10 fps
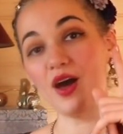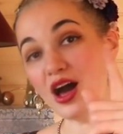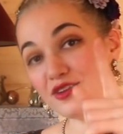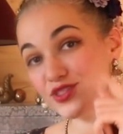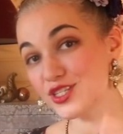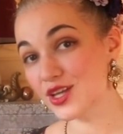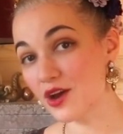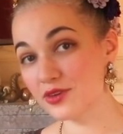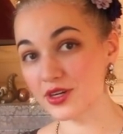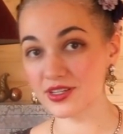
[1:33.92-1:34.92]
I've
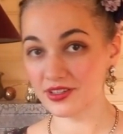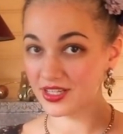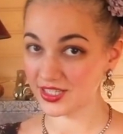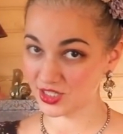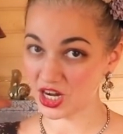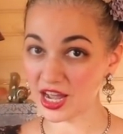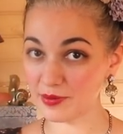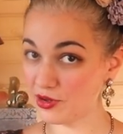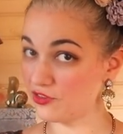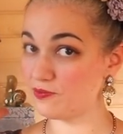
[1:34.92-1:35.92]
discovered this
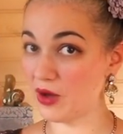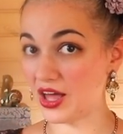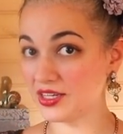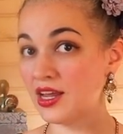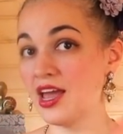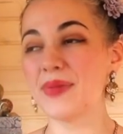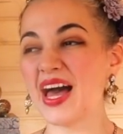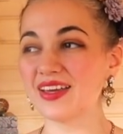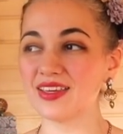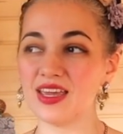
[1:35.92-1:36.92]
type of bun
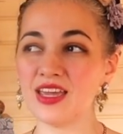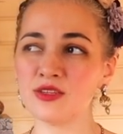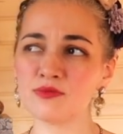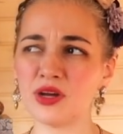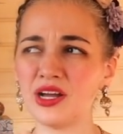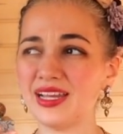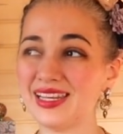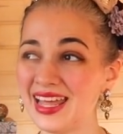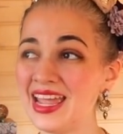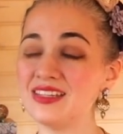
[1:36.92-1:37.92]
back in my
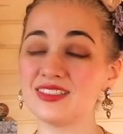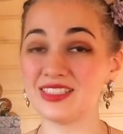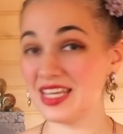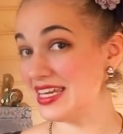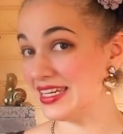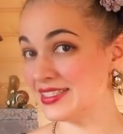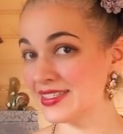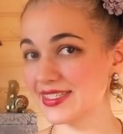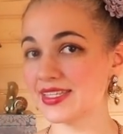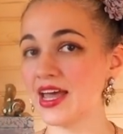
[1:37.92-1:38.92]
late teens.